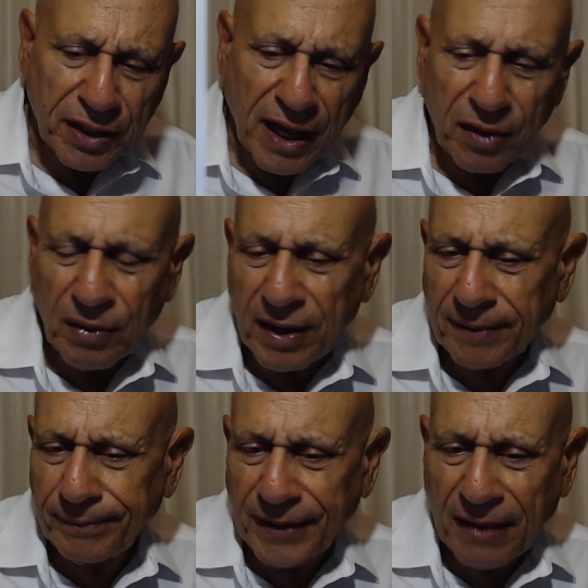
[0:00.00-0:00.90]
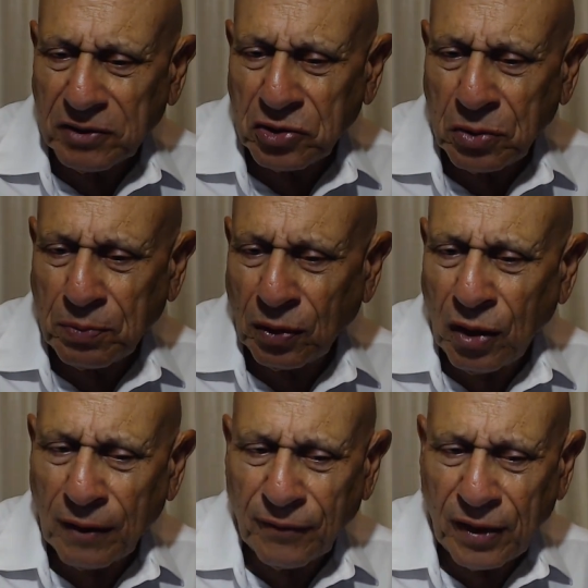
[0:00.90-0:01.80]
I don't want to have a super
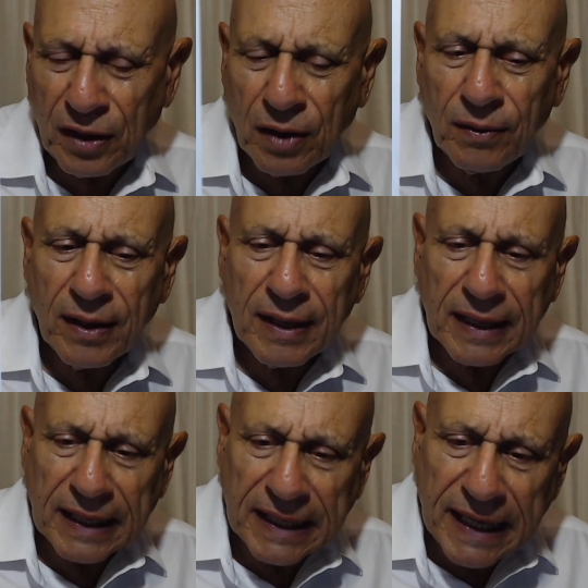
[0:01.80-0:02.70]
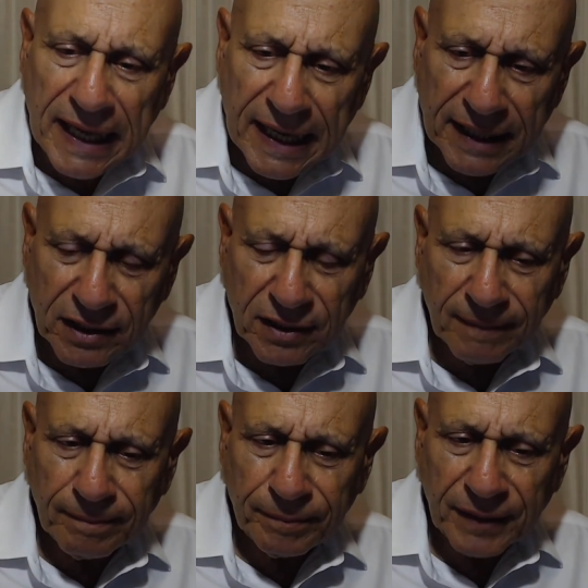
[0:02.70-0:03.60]
long video. Get it.
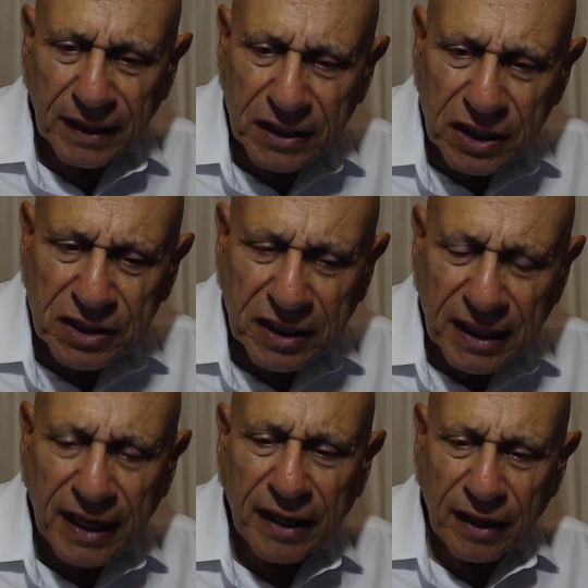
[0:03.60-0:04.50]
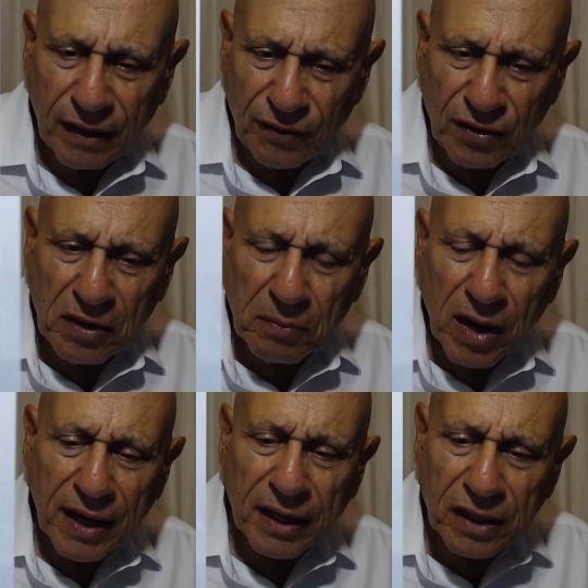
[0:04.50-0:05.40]
Just get it. If you're in the
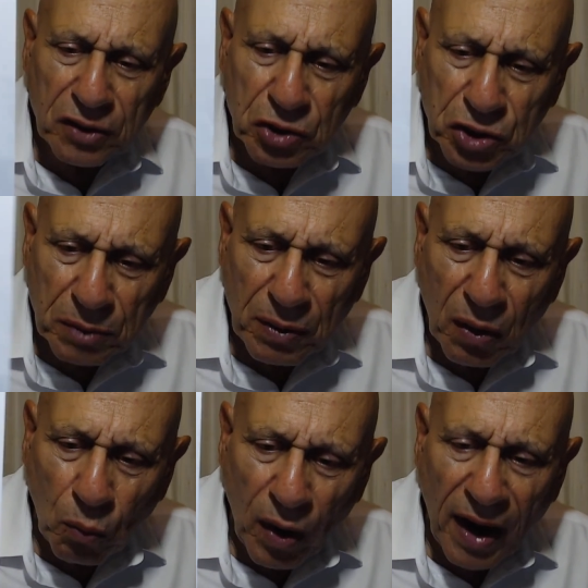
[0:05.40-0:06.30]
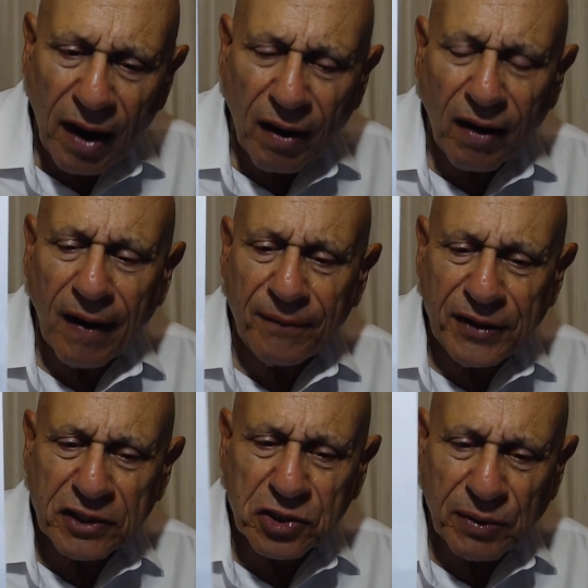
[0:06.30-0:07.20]
market, you should be aware of
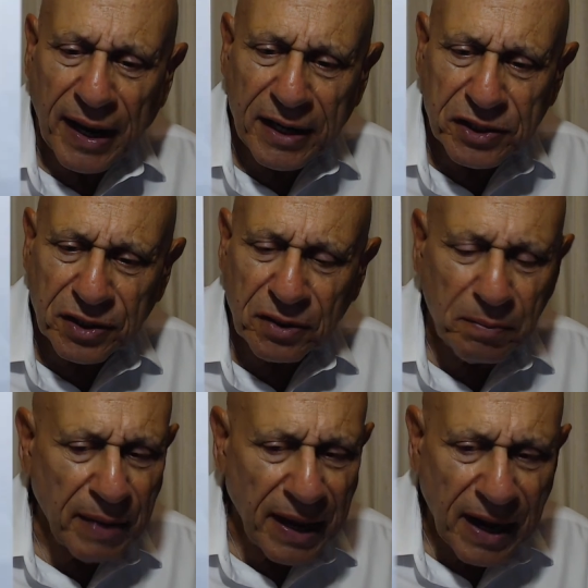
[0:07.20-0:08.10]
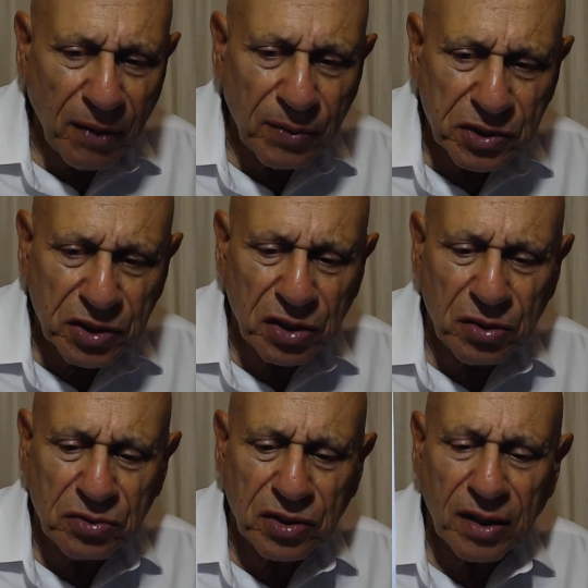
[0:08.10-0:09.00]
this strategy. You may not wish to
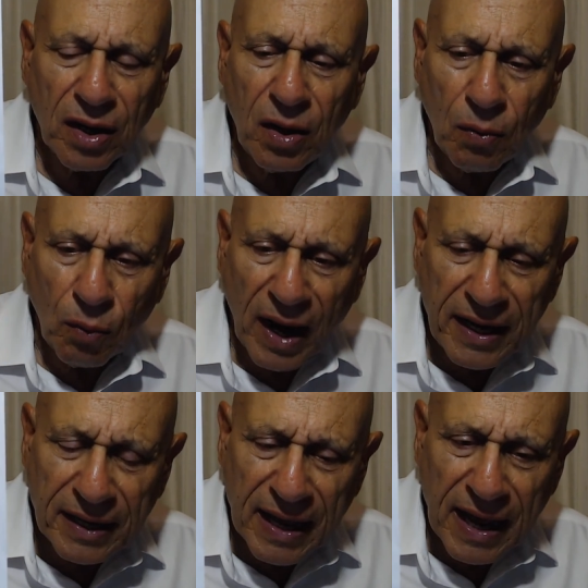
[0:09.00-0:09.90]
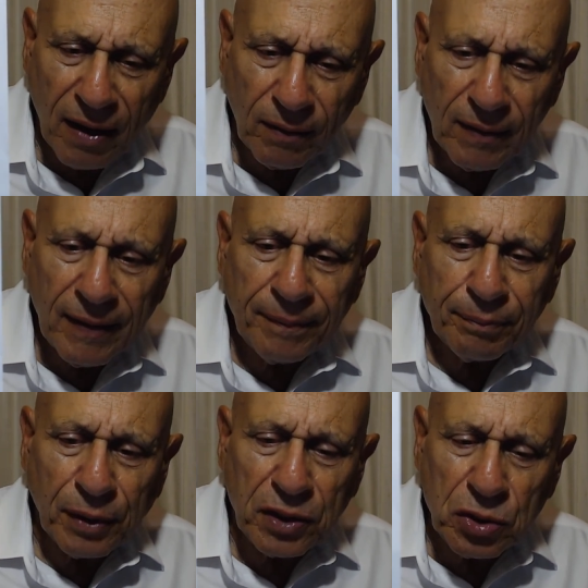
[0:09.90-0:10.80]
use it right now,
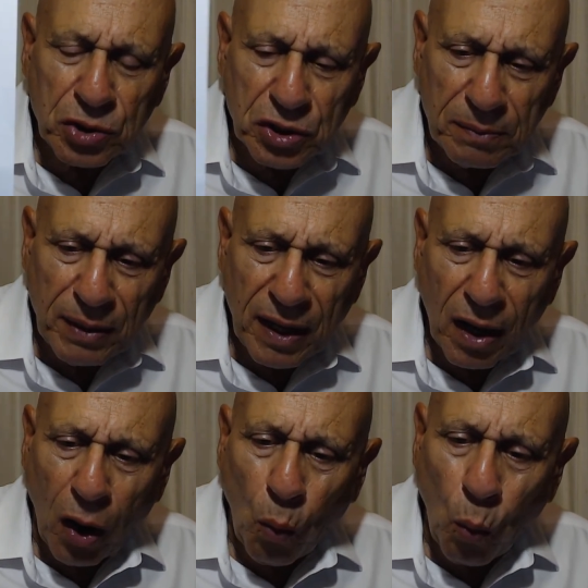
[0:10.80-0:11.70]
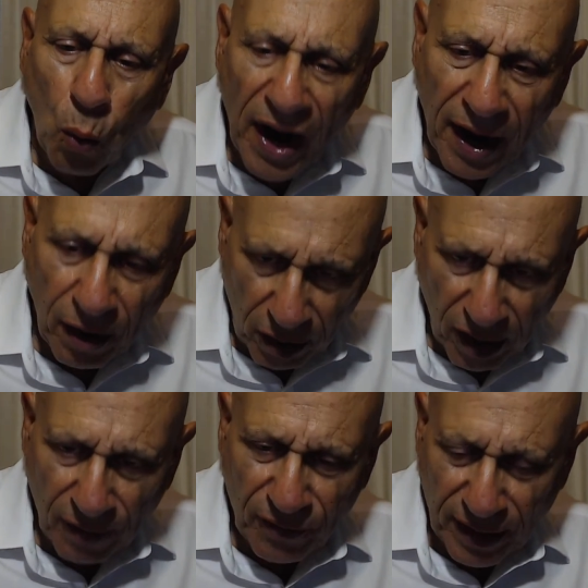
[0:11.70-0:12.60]
but you should be aware
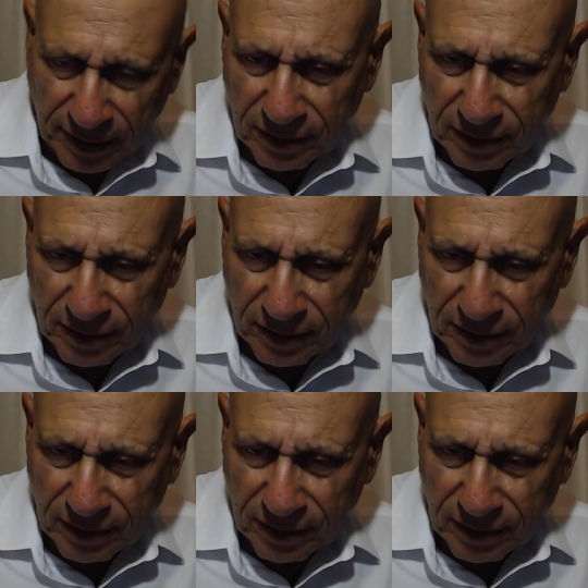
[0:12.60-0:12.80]
of it.